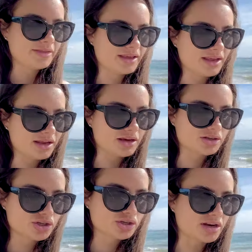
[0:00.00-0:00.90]
the
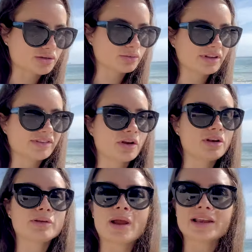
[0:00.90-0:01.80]
shuttle is the
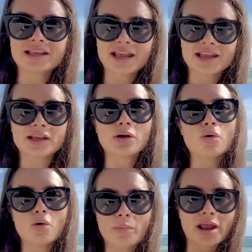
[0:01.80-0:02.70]
only way to get here
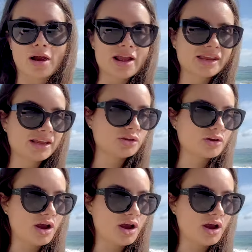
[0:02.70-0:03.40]
All by hiking. You